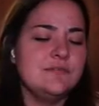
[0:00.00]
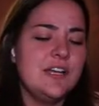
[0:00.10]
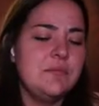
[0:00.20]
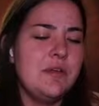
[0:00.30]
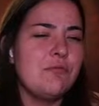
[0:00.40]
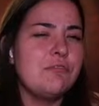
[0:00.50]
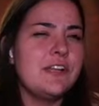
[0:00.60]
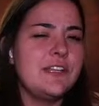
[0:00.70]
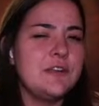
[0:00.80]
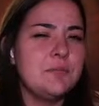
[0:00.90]
I'm
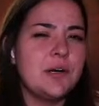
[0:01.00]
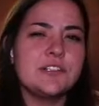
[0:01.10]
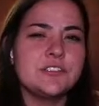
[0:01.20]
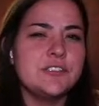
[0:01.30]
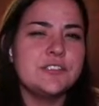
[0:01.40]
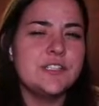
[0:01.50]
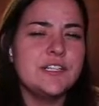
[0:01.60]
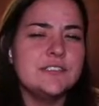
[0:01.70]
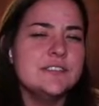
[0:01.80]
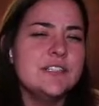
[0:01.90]
really impartial
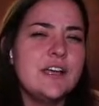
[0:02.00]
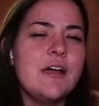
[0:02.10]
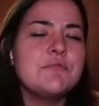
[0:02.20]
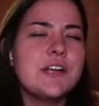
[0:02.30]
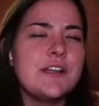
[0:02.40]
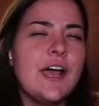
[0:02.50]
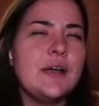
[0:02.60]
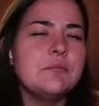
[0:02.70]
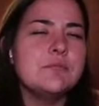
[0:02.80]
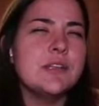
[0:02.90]
on
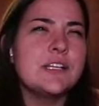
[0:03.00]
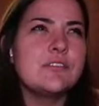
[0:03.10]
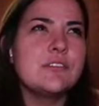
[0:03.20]
I'm like,